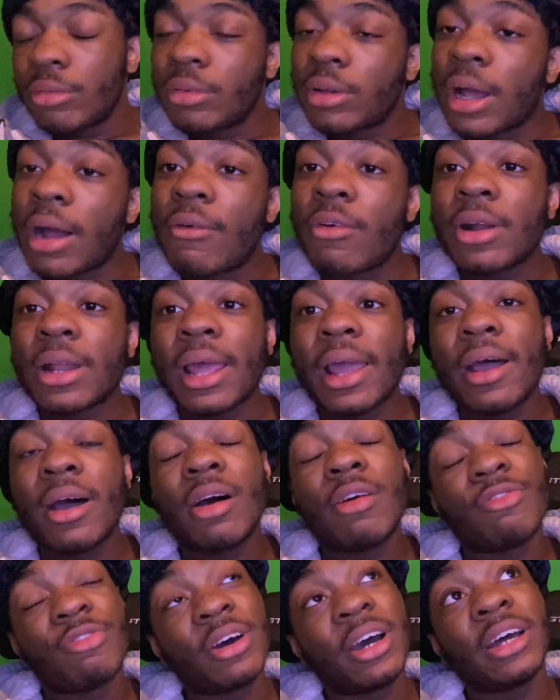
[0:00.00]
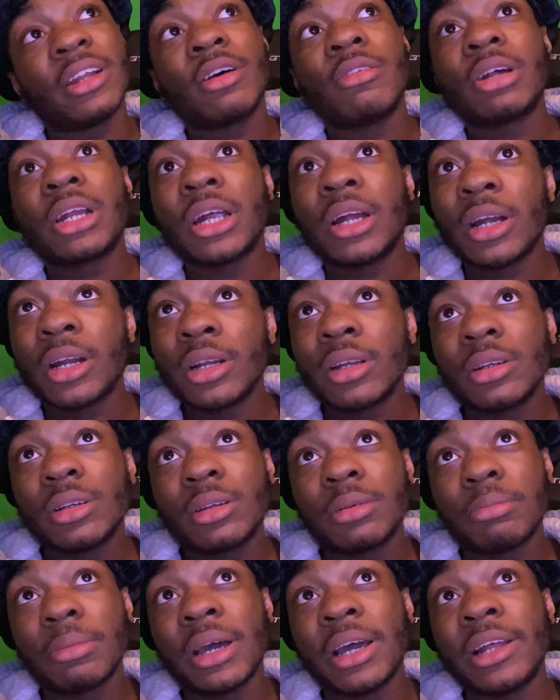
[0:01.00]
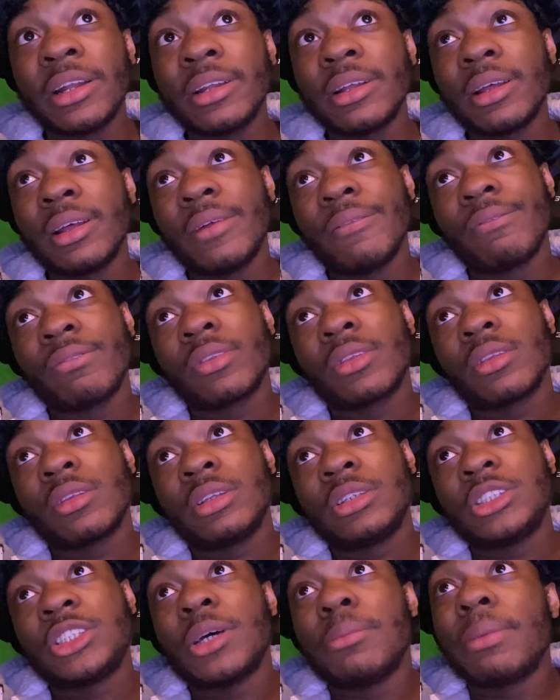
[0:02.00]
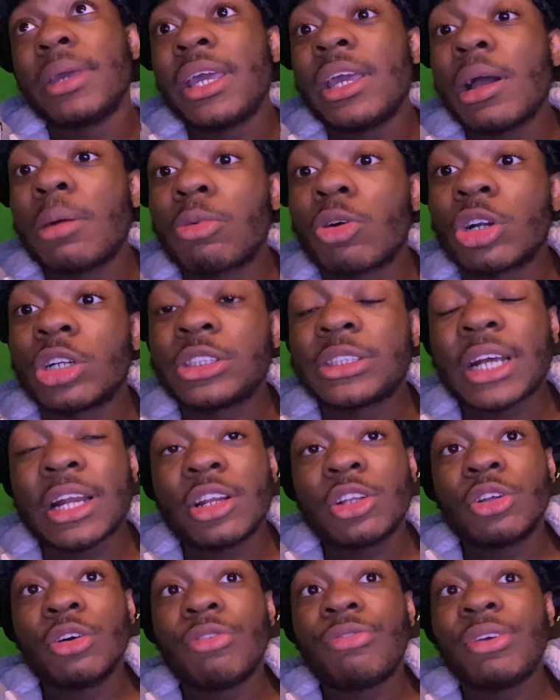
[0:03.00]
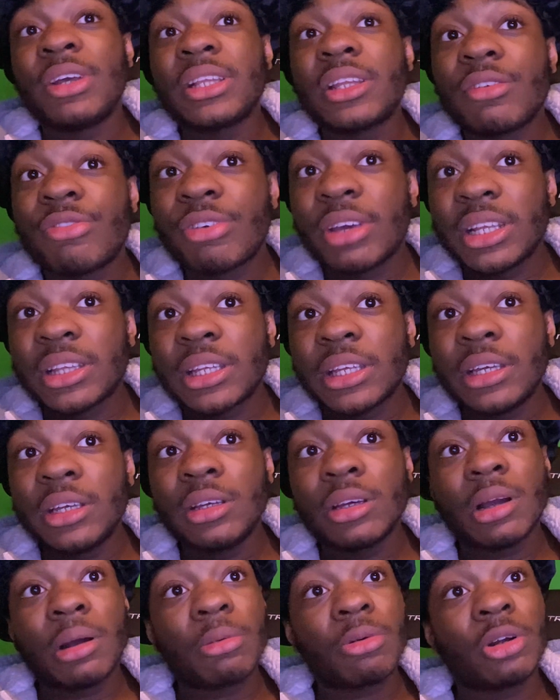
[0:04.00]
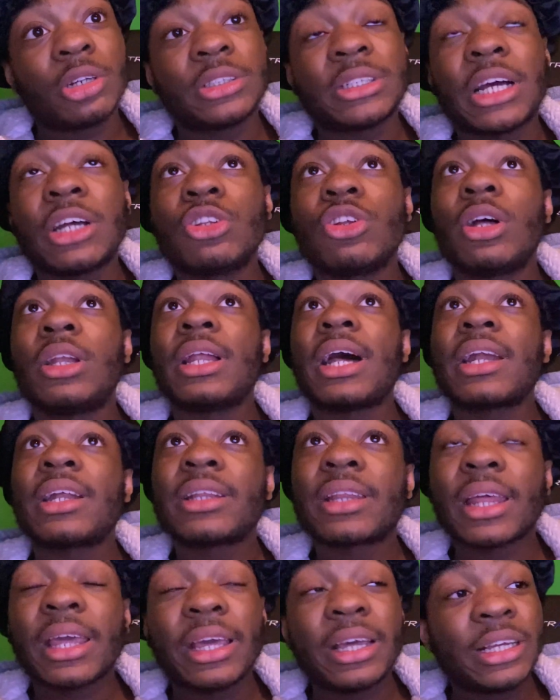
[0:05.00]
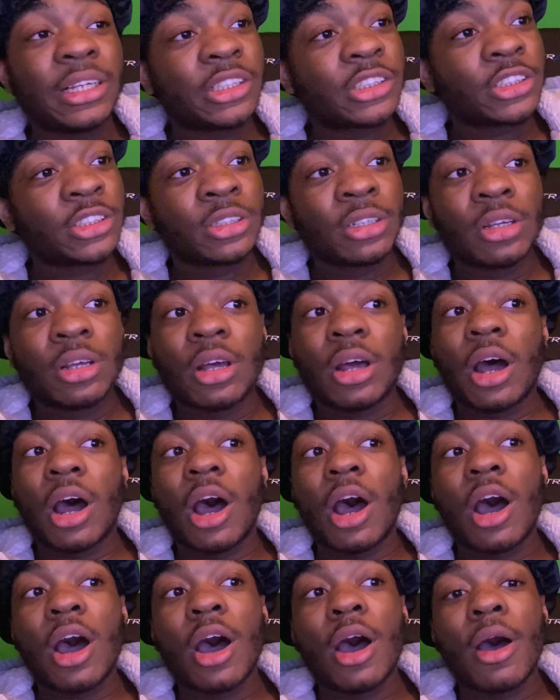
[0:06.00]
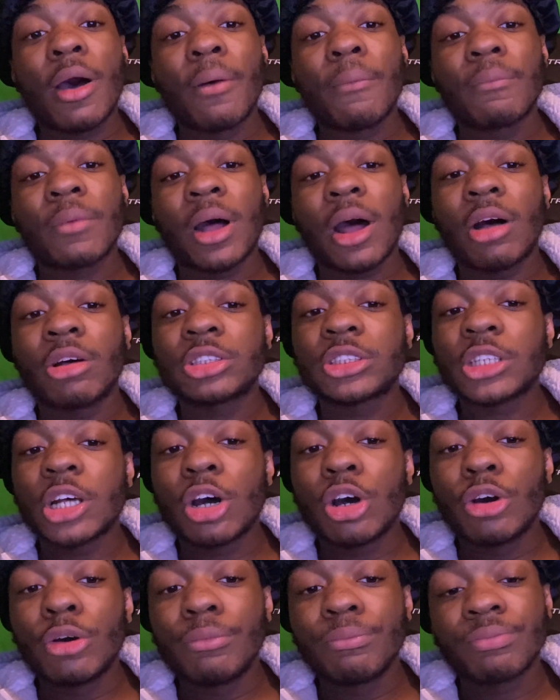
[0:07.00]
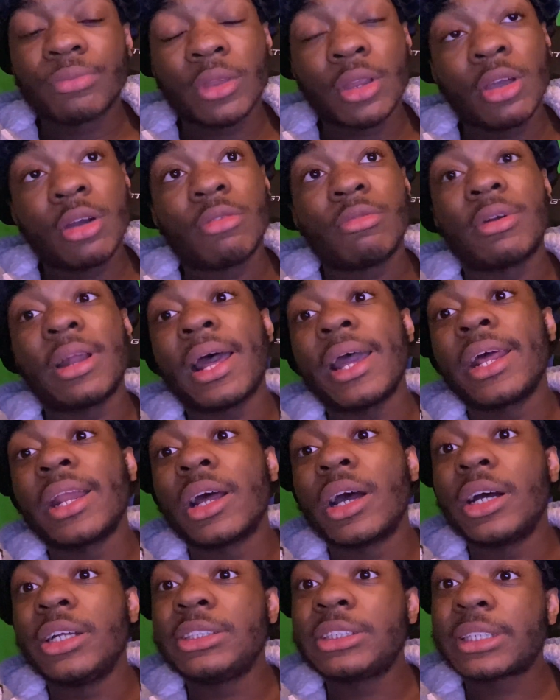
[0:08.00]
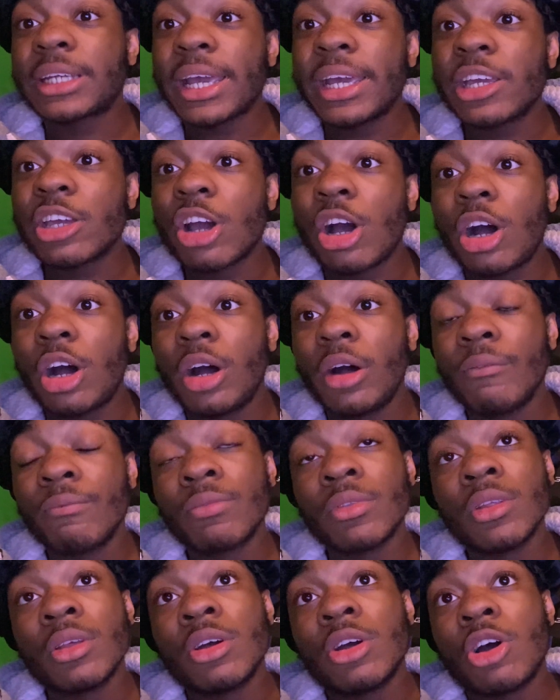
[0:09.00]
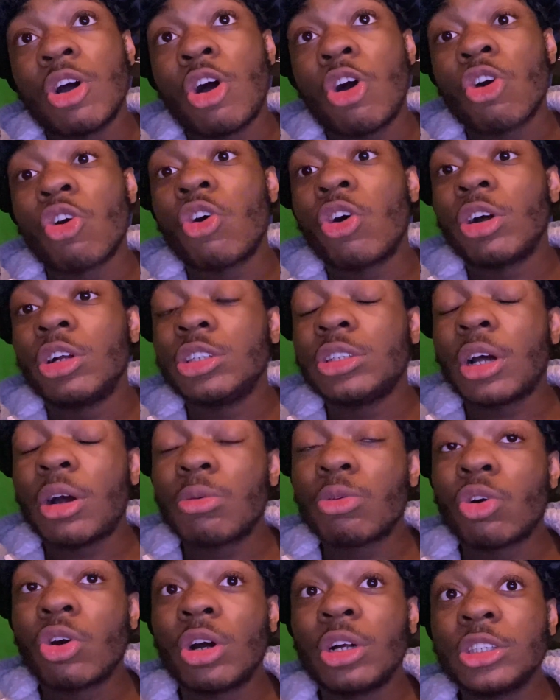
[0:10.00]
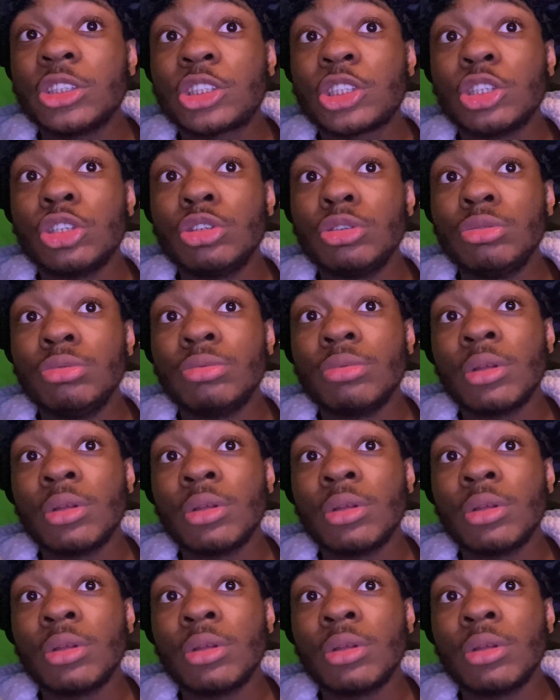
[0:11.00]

I wanna have fun over there, but to me, I'm gonna try to do 50-50. I'm gonna try to do a lot of things. Um, also, when I hit 100K, y'all, I'm going, I'm going to